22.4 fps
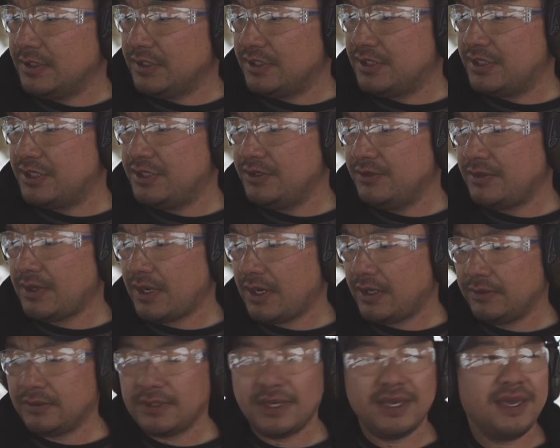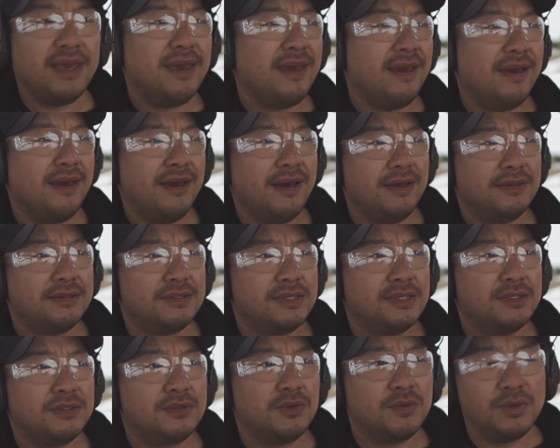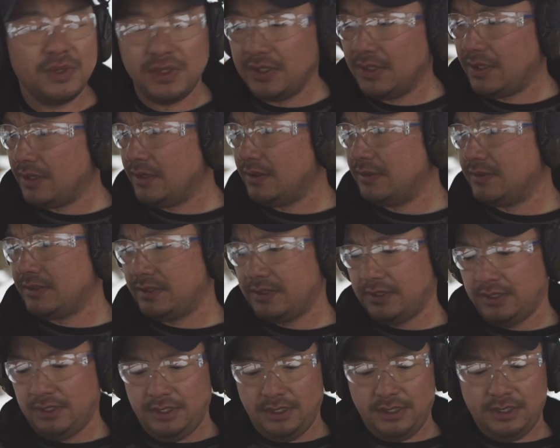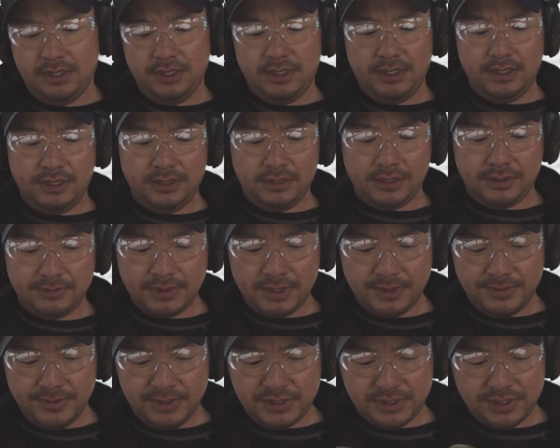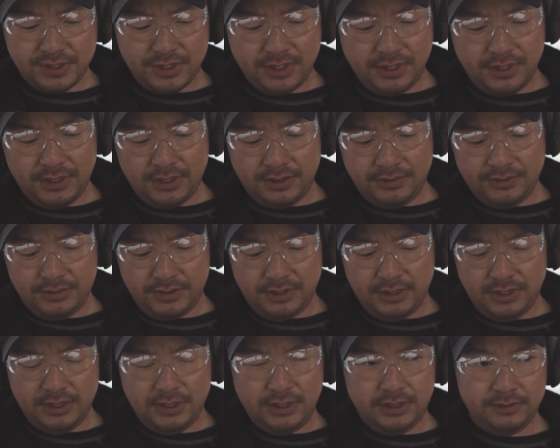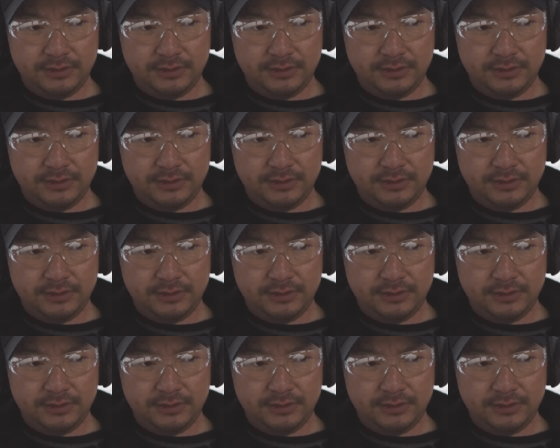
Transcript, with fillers: shoot out at twenty yards, and I'm gonna be trying out the